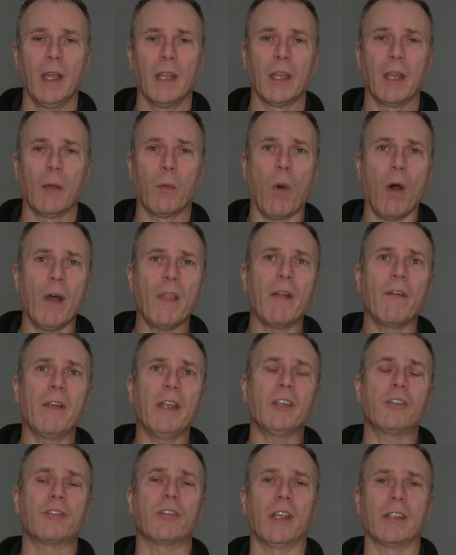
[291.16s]
Now why they're
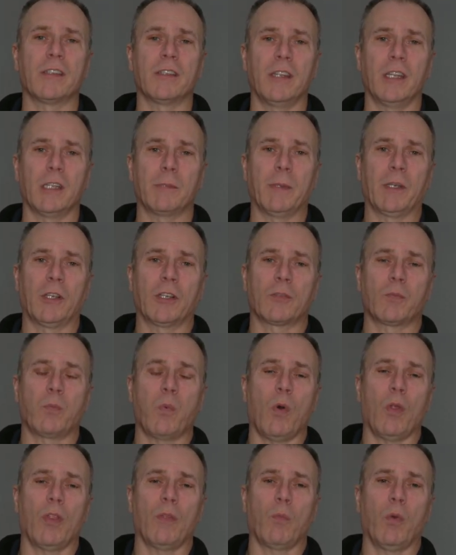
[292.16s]
interested is because
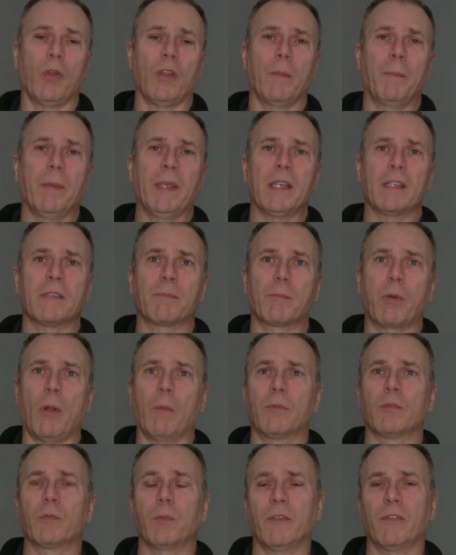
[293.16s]
one of the biggest
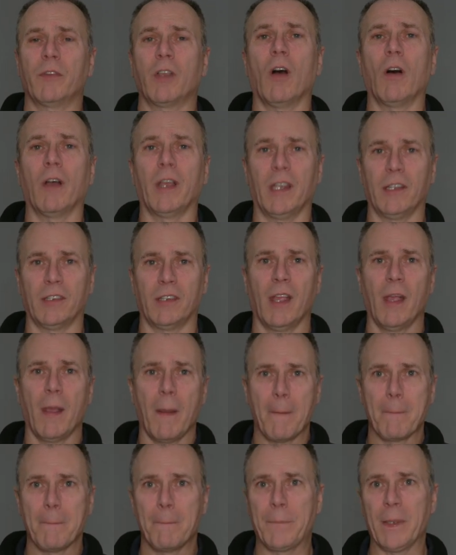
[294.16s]
problems we've got is
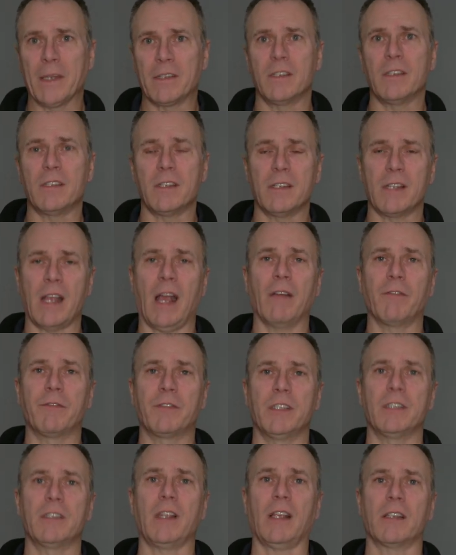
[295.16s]
businesses
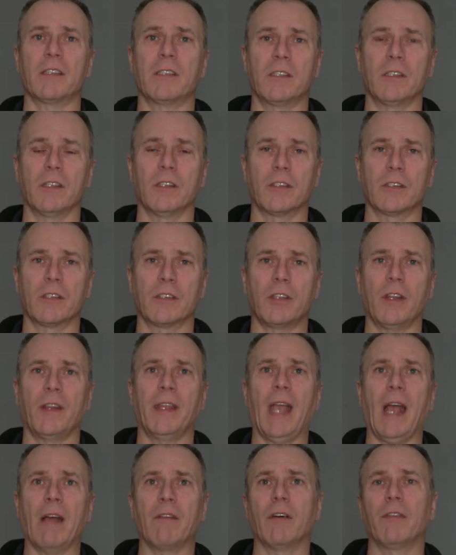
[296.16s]
have disasters. So
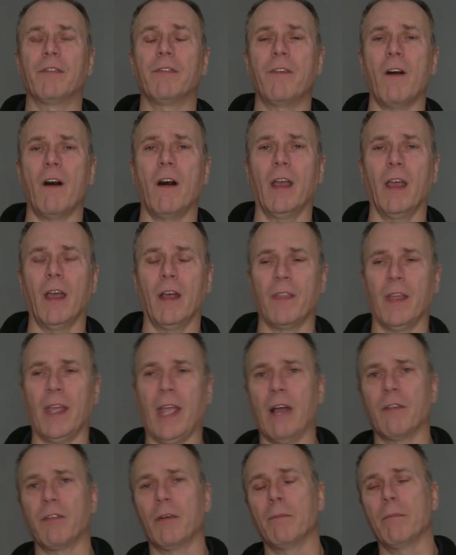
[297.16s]
they have a fire, they
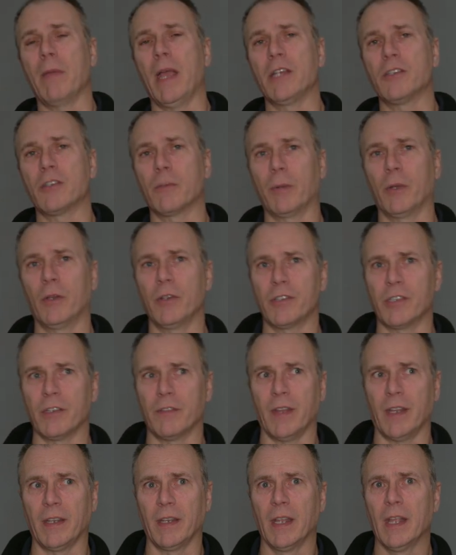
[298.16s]
have a major pollution
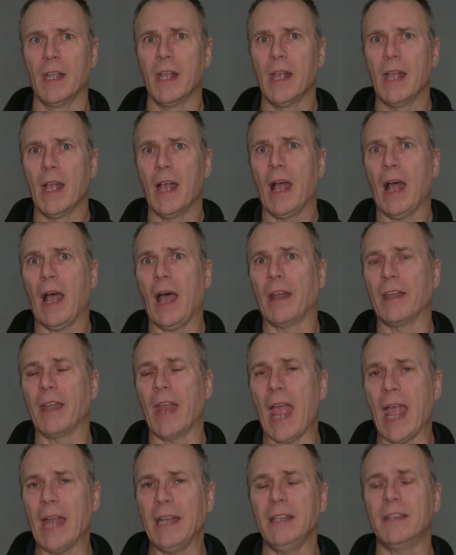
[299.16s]
event.
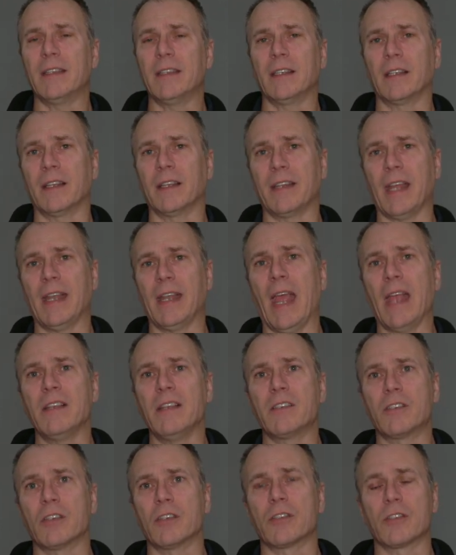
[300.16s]
And anything that then
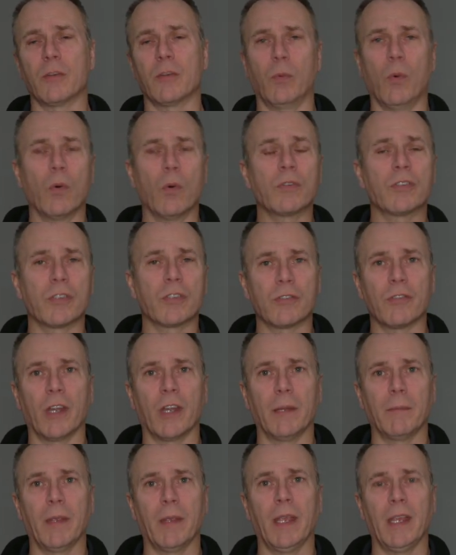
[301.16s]
enters the water
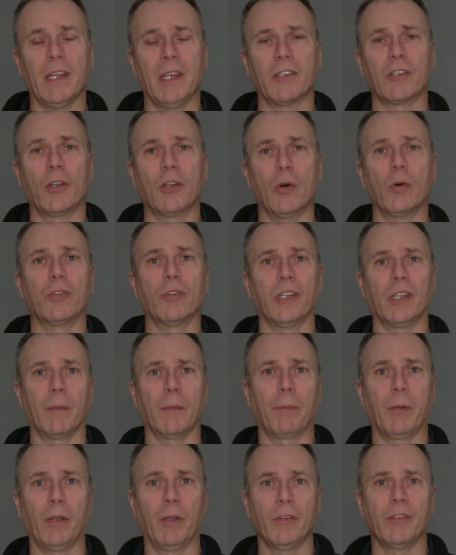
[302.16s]
stream is causing
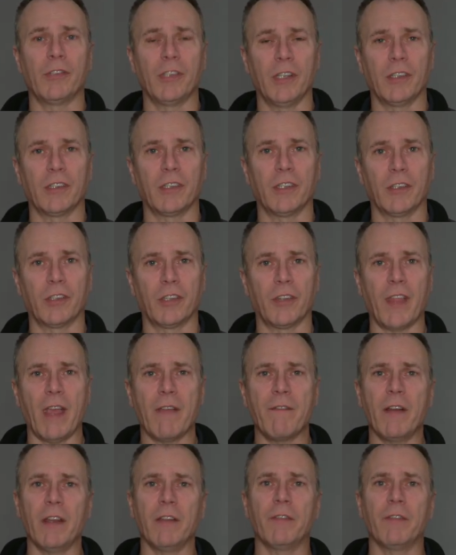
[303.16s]
a pollution incident. So they're very